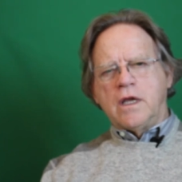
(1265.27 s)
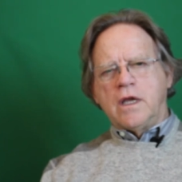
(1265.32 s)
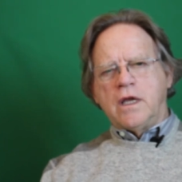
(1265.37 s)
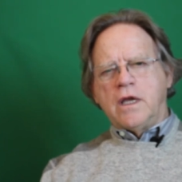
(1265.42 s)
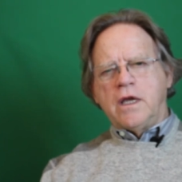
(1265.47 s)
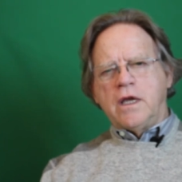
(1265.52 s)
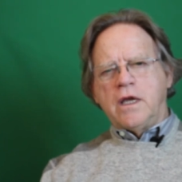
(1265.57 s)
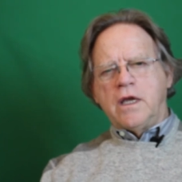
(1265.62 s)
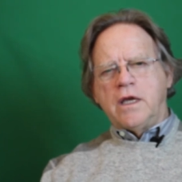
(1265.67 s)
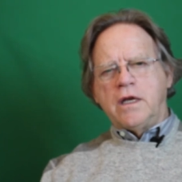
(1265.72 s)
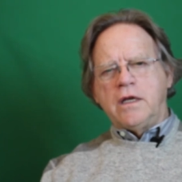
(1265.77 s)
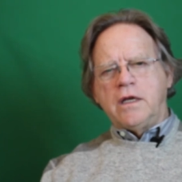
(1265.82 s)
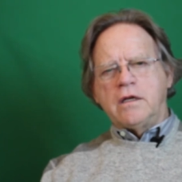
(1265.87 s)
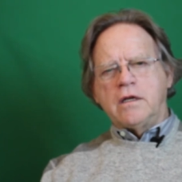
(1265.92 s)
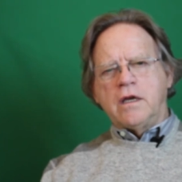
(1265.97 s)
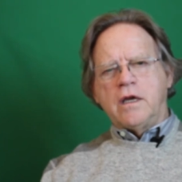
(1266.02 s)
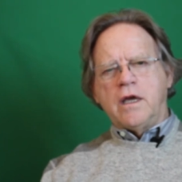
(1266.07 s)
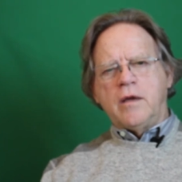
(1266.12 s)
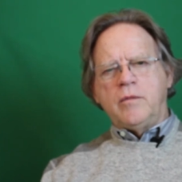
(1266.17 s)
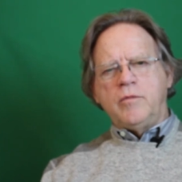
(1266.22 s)

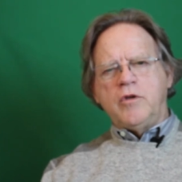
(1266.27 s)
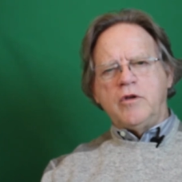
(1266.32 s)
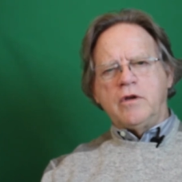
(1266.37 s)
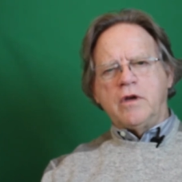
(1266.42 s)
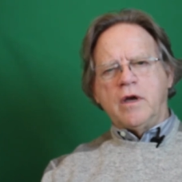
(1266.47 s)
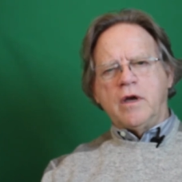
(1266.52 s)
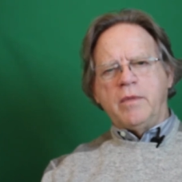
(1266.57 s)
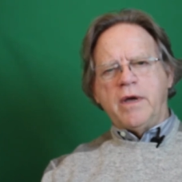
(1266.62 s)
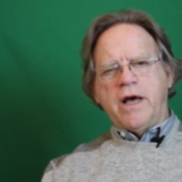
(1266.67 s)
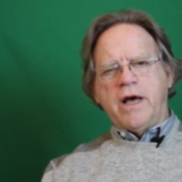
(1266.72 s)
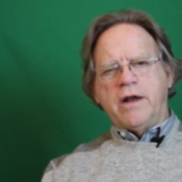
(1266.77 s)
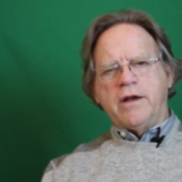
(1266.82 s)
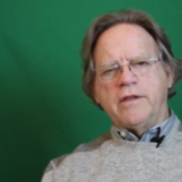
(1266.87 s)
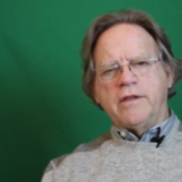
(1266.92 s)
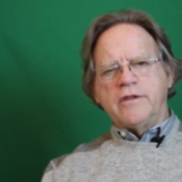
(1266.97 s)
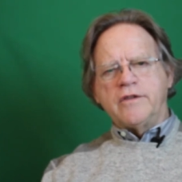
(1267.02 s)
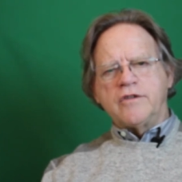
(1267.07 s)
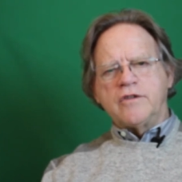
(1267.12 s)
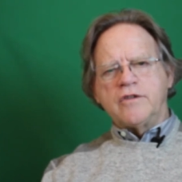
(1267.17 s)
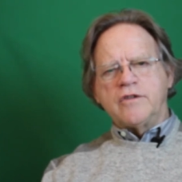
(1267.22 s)
Anytime you come out of
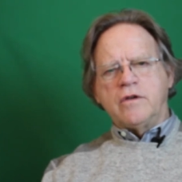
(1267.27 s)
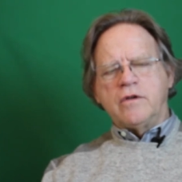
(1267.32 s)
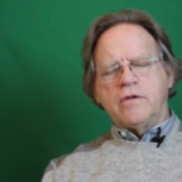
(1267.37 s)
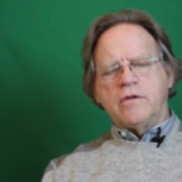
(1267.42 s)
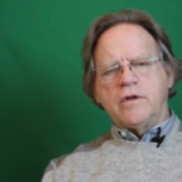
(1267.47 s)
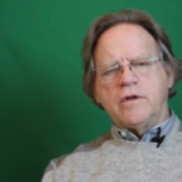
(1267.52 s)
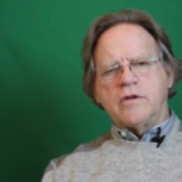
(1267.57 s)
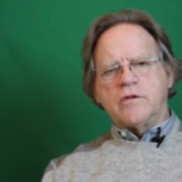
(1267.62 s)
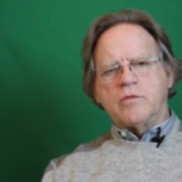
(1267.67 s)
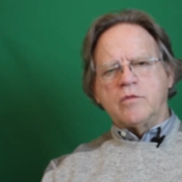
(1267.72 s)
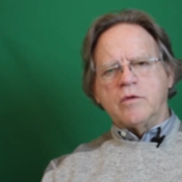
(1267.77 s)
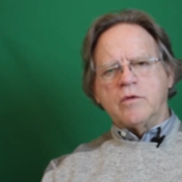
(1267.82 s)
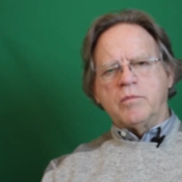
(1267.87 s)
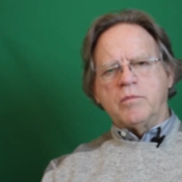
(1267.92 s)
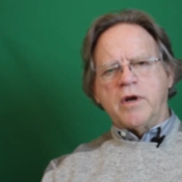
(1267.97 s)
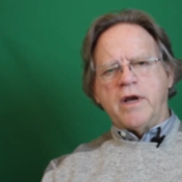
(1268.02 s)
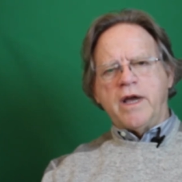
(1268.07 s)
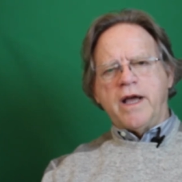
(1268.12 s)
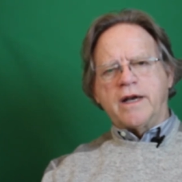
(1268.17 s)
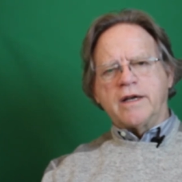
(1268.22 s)
the zone as we're
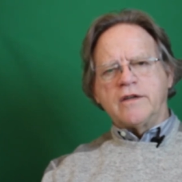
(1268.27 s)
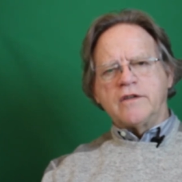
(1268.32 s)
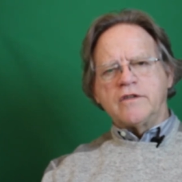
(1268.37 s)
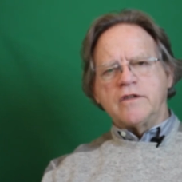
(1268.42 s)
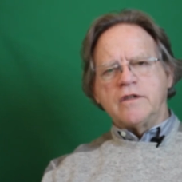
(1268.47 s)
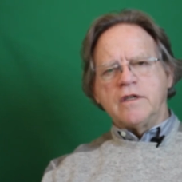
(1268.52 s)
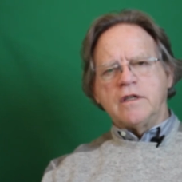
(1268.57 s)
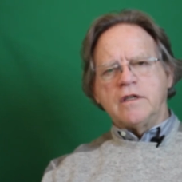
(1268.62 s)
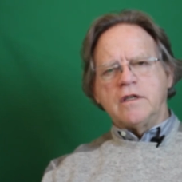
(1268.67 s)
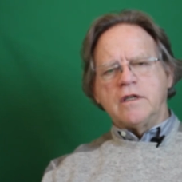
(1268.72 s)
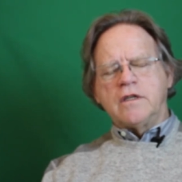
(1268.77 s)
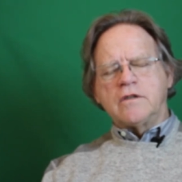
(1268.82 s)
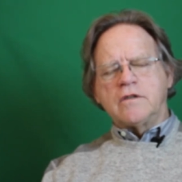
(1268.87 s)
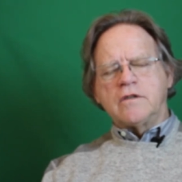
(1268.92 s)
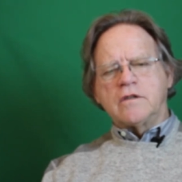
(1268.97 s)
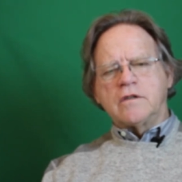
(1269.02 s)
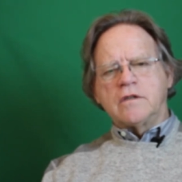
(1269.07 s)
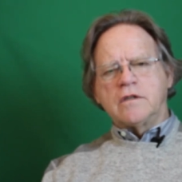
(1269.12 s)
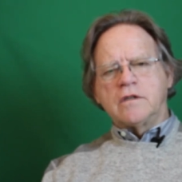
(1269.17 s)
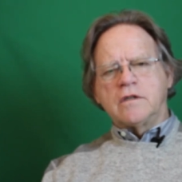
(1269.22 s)
practicing
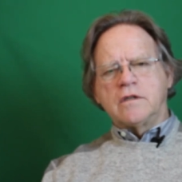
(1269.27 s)
this,